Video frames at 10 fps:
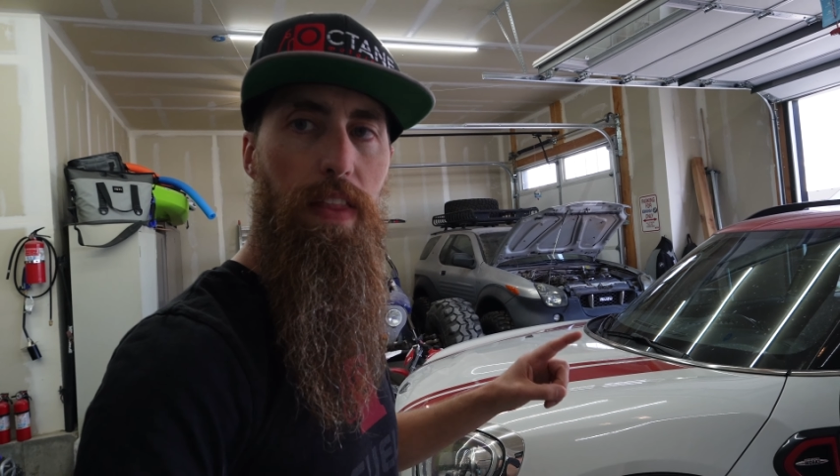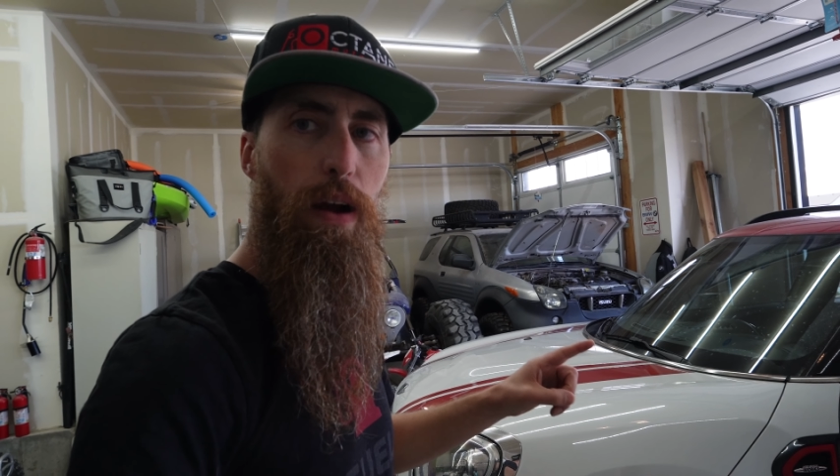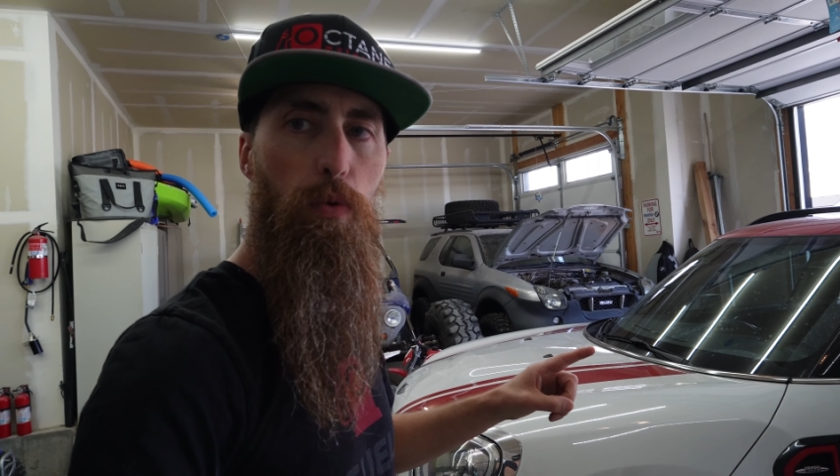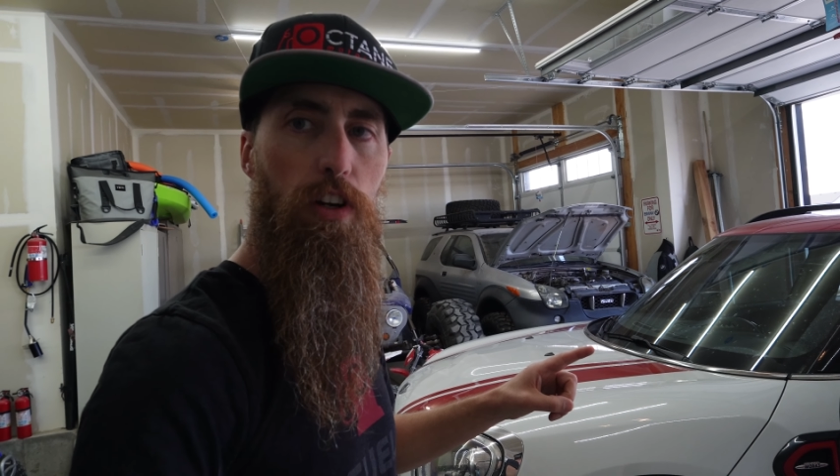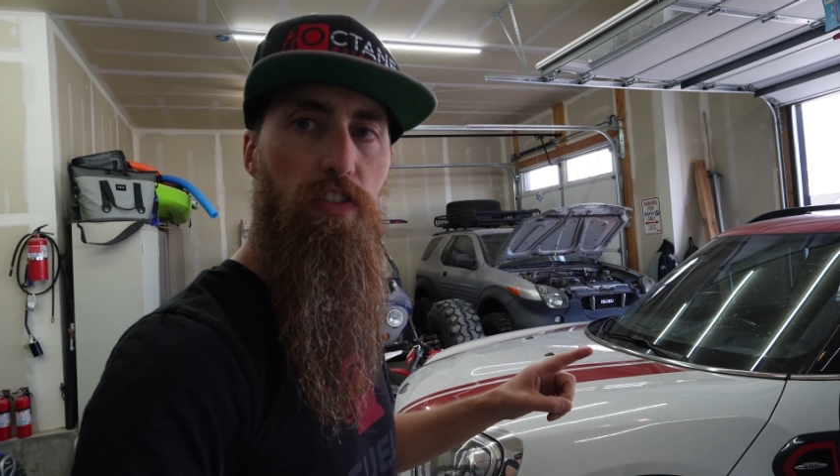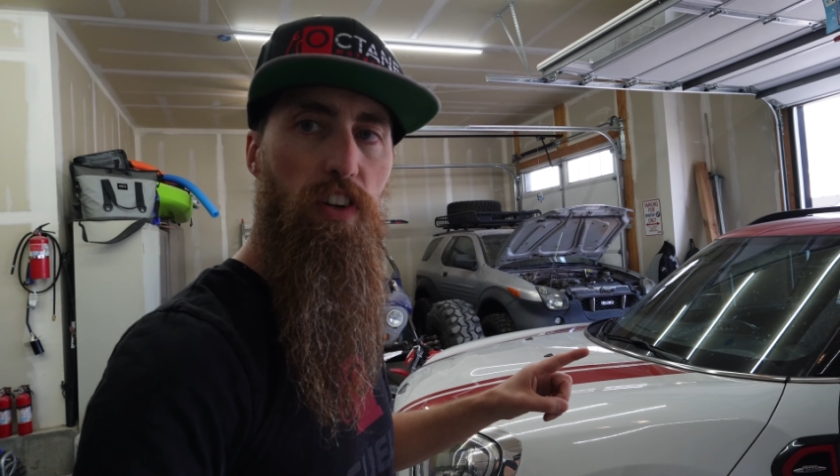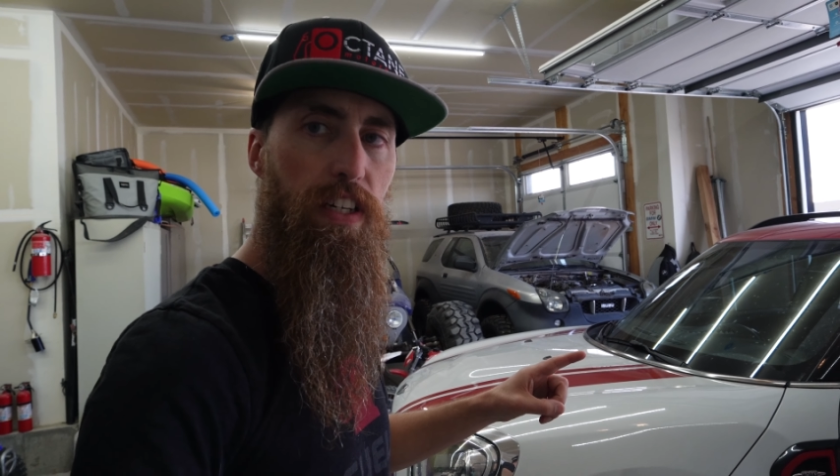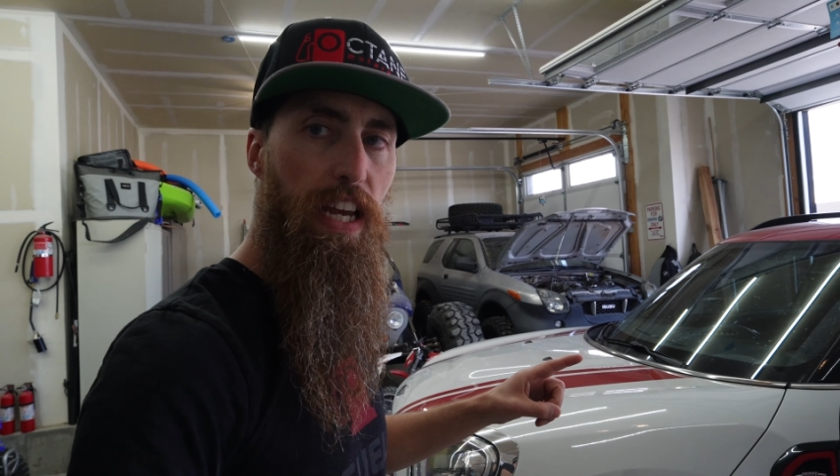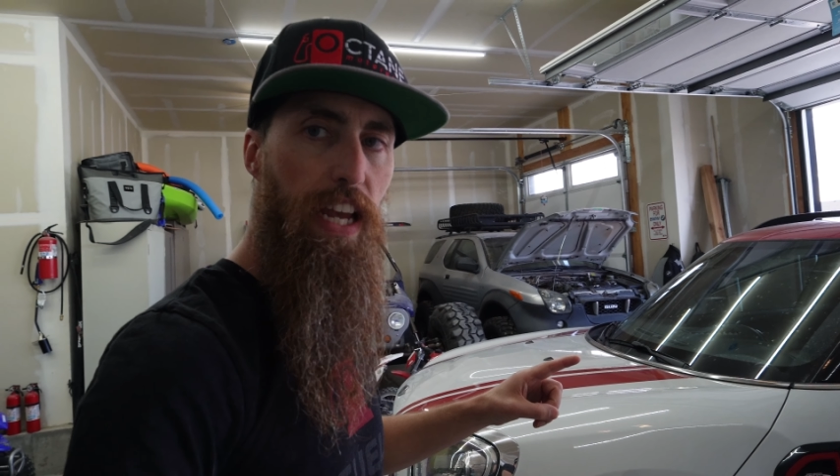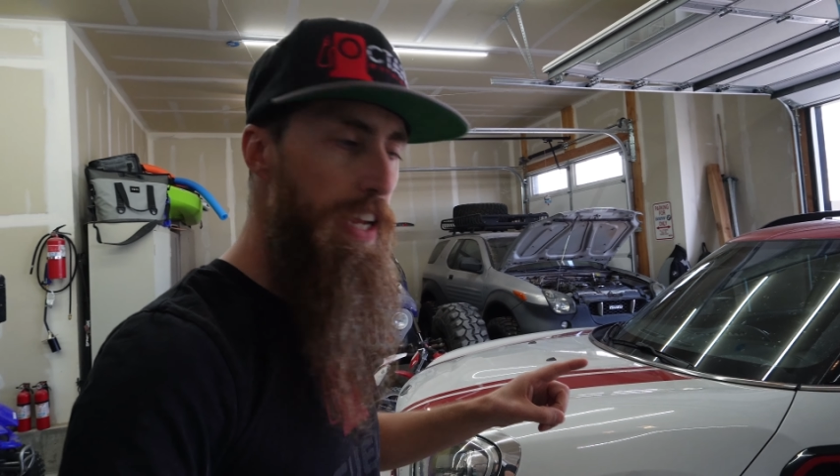That worked for a
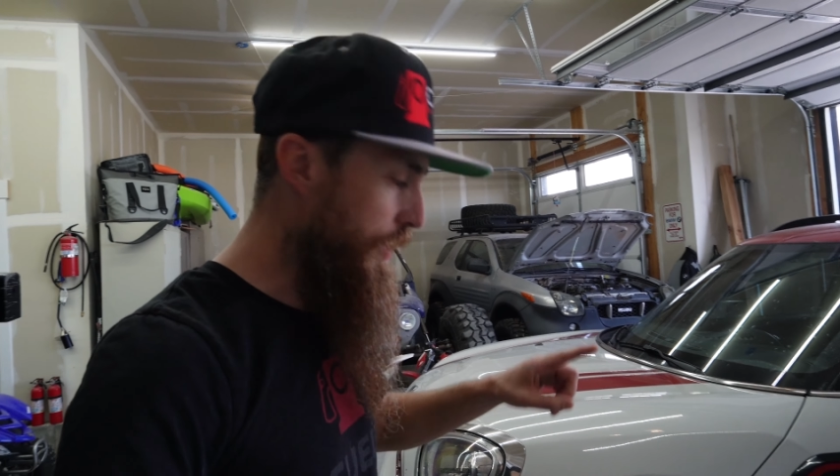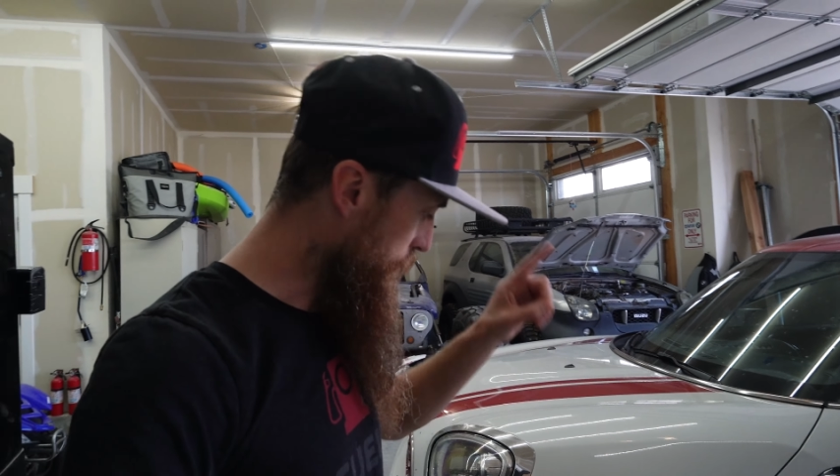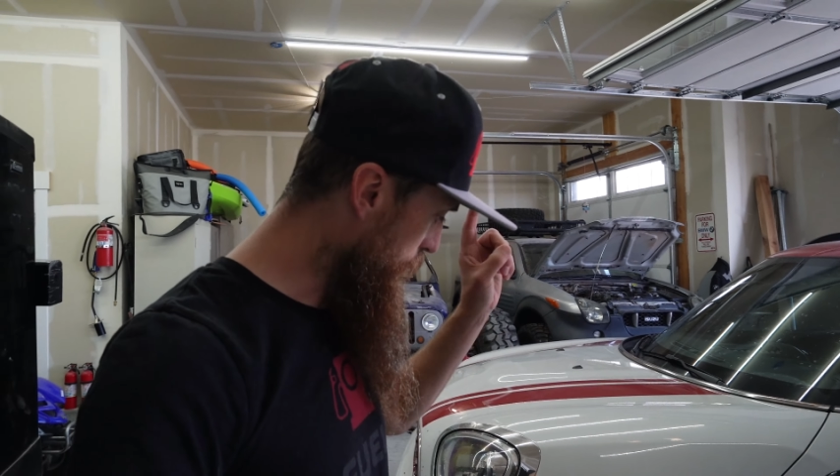day.